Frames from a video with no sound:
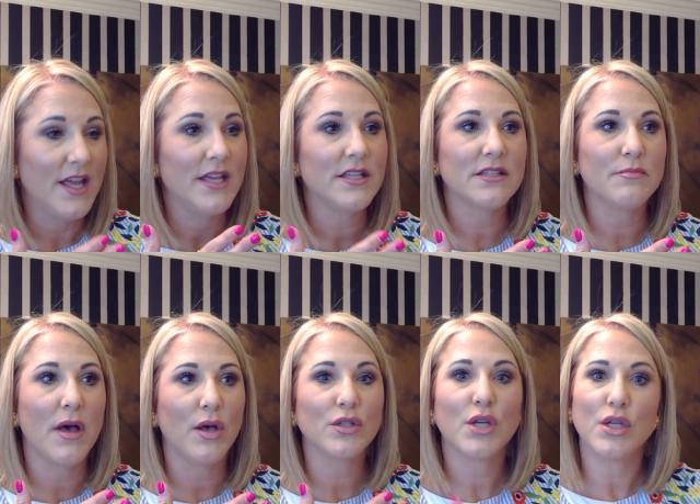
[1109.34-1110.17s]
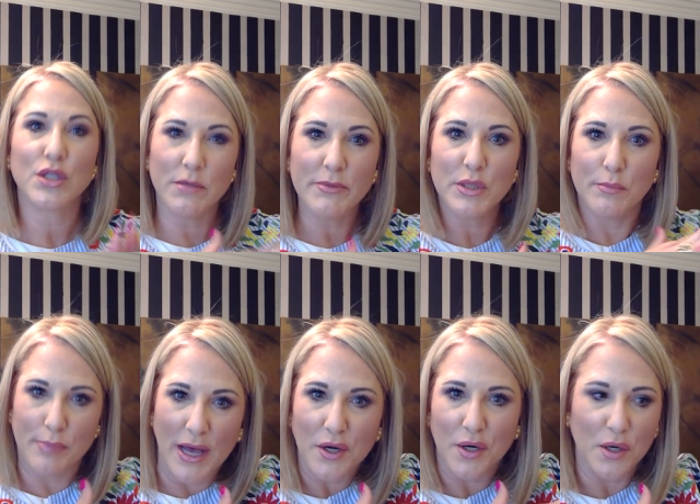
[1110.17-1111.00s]
it smells so much
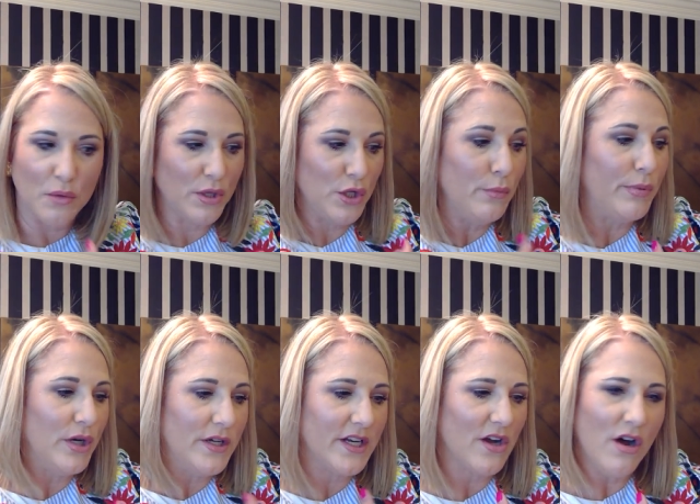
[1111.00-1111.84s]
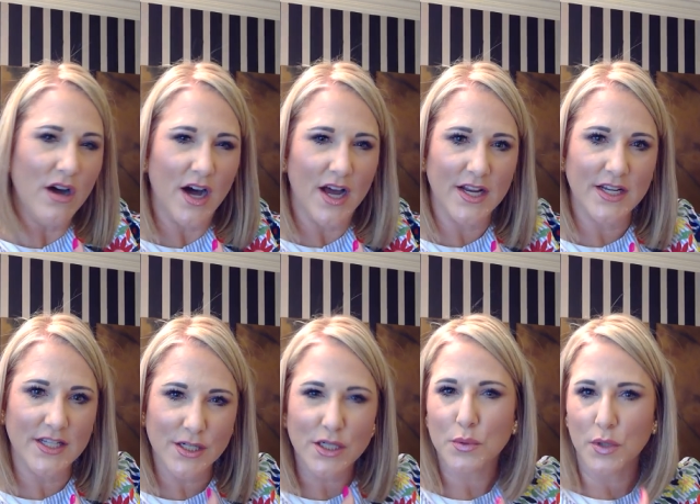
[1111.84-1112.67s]
better when you put it on and it
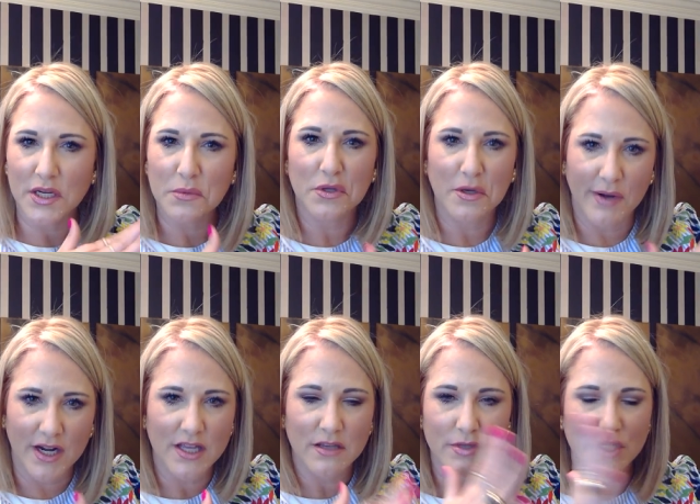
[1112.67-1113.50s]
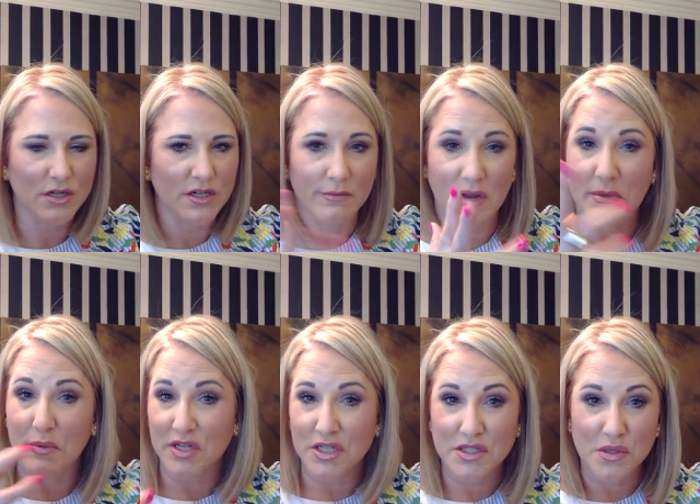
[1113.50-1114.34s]
starts working with your body chemistry, or maybe
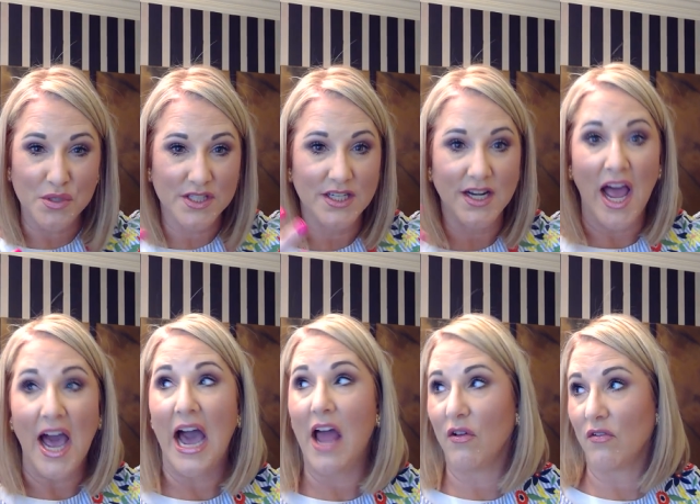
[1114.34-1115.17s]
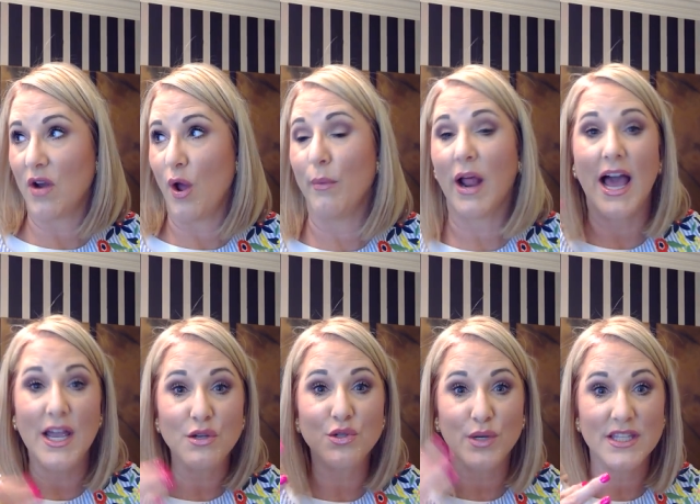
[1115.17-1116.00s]
when it soaks in, I don't know, but I
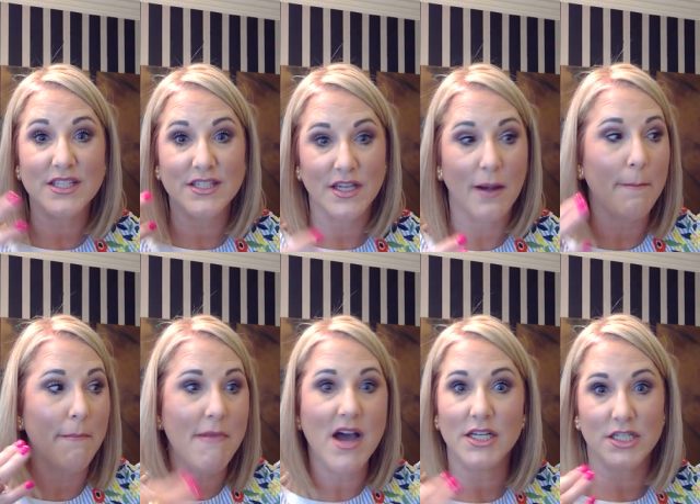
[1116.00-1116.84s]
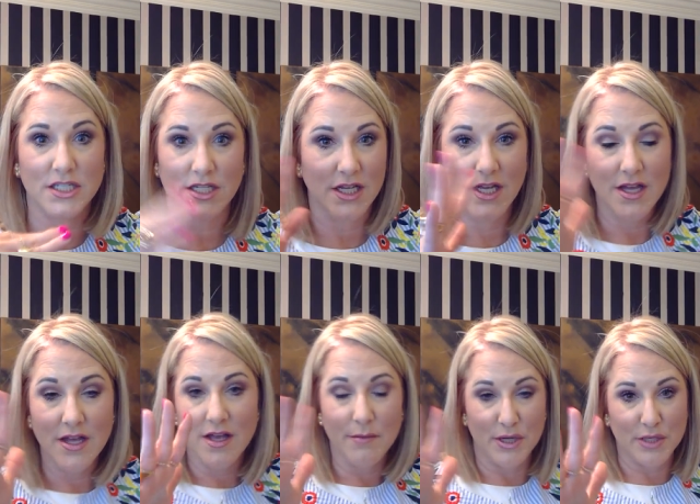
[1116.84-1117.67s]
enjoy the scent much
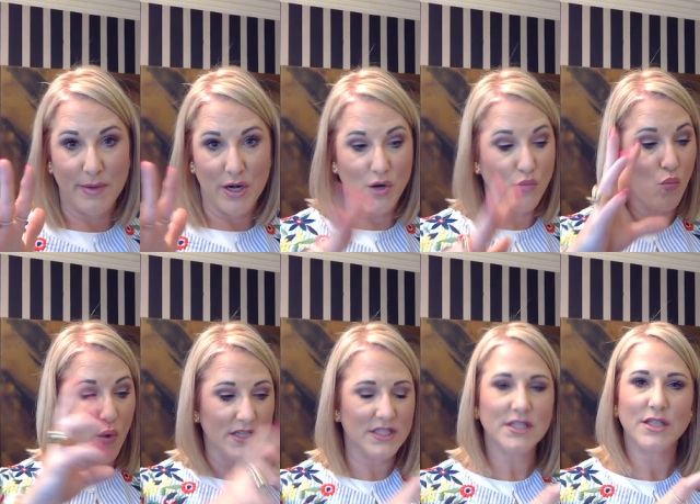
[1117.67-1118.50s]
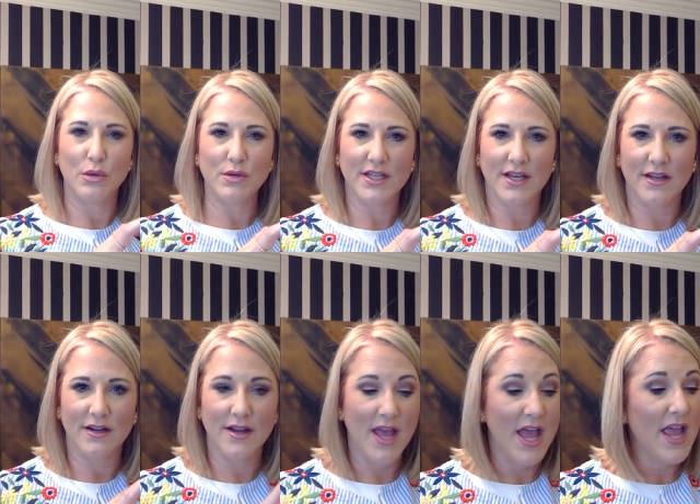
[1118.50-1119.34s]
much better once it's soaked
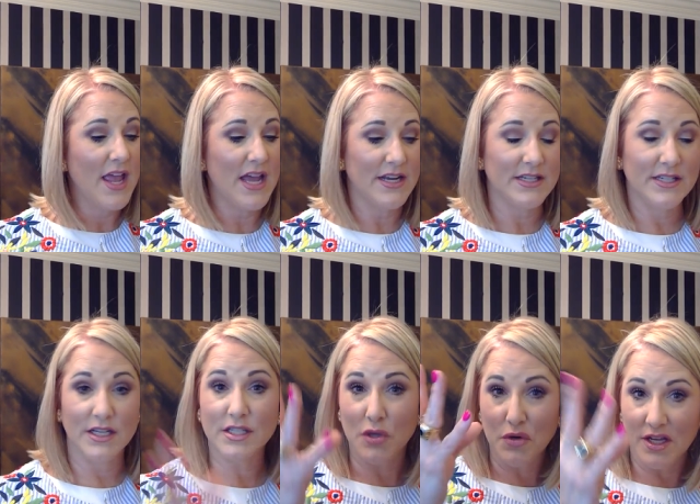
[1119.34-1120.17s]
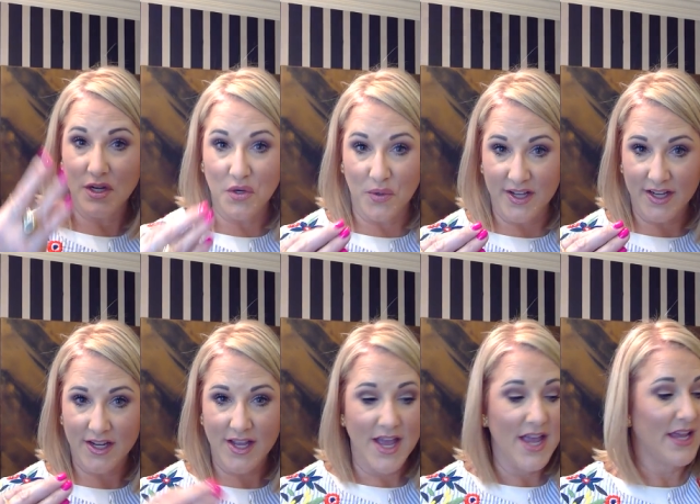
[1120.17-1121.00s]
in. And it does soak in quick.
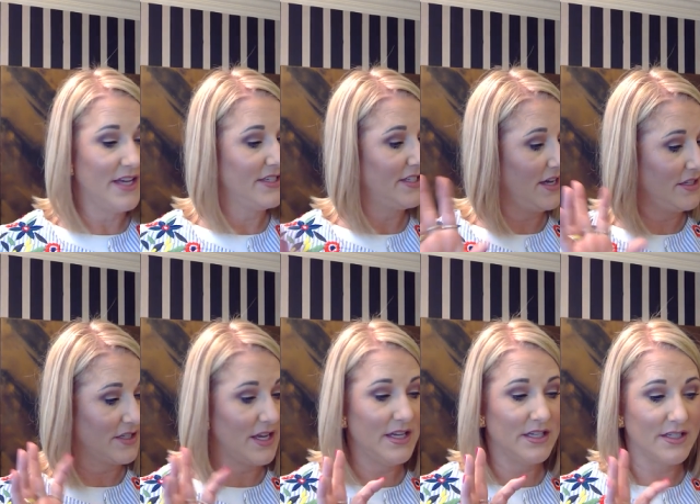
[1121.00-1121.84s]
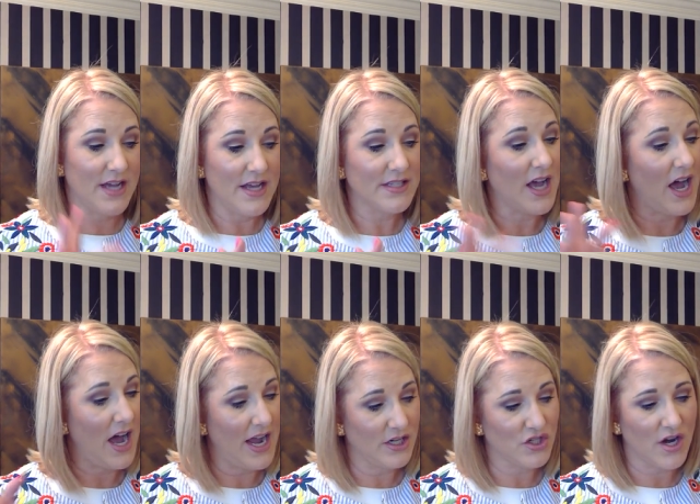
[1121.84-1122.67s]
It does, it does
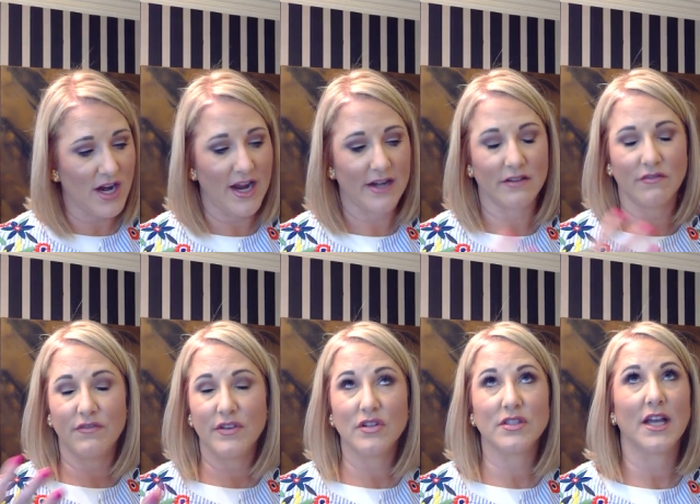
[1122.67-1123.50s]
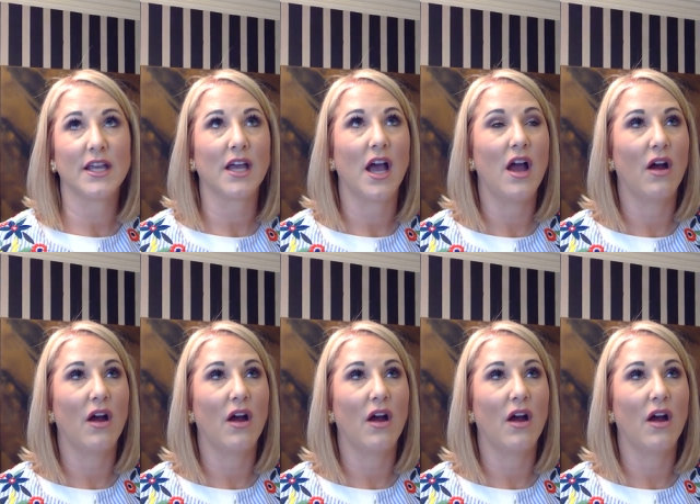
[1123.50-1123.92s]
hydrate. It feels like